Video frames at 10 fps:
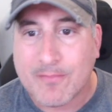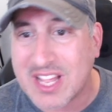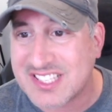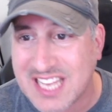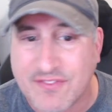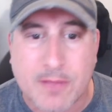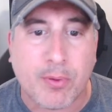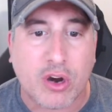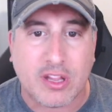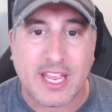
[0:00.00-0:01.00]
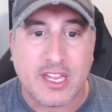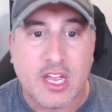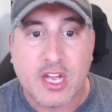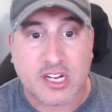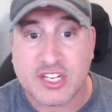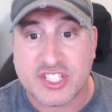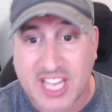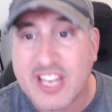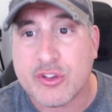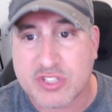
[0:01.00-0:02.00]
That safety parlay
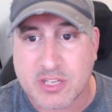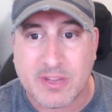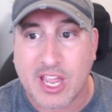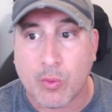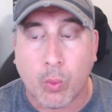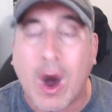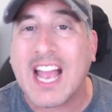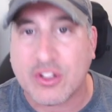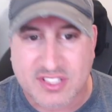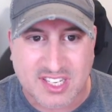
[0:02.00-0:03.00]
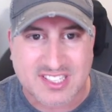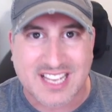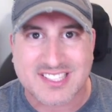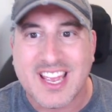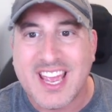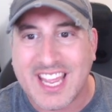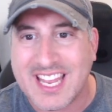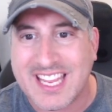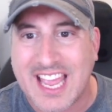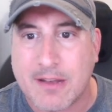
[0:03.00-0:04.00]
continues to be a wild success,
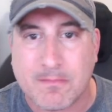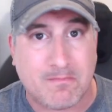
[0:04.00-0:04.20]
hitting at